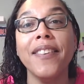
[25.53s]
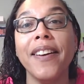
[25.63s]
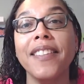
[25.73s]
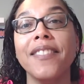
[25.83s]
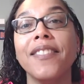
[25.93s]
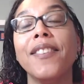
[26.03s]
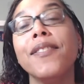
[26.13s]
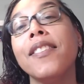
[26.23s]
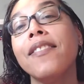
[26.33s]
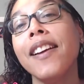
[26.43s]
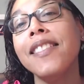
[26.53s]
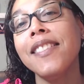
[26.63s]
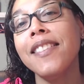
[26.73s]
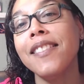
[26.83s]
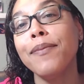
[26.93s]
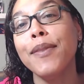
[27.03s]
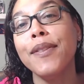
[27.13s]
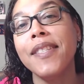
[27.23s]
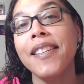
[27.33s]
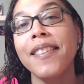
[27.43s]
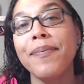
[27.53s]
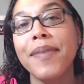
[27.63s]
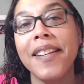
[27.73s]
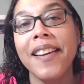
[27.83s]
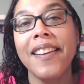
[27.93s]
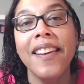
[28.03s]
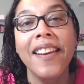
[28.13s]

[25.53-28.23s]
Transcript: No, I don't own the rights to this music, but